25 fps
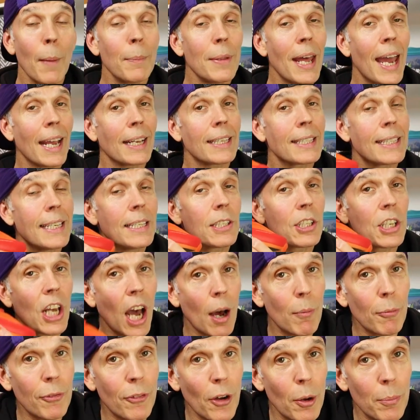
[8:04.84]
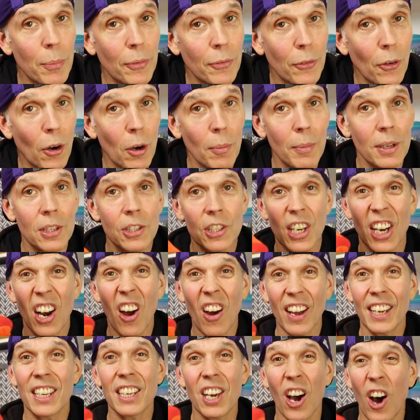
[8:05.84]
Up next is comfort and performance, and
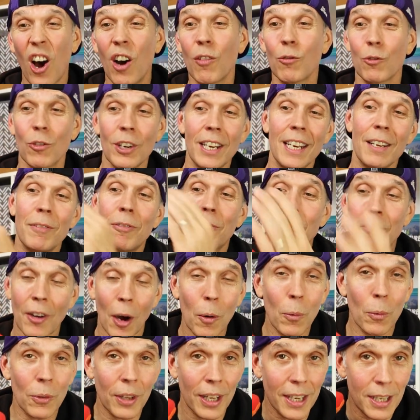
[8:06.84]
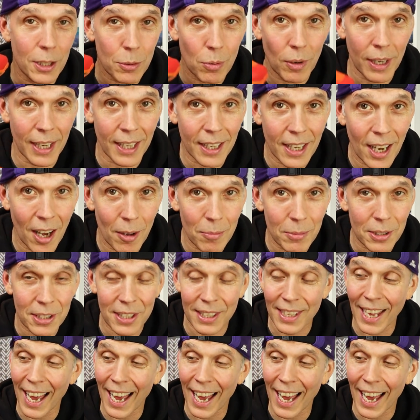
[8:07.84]
I can't really fault these when it comes to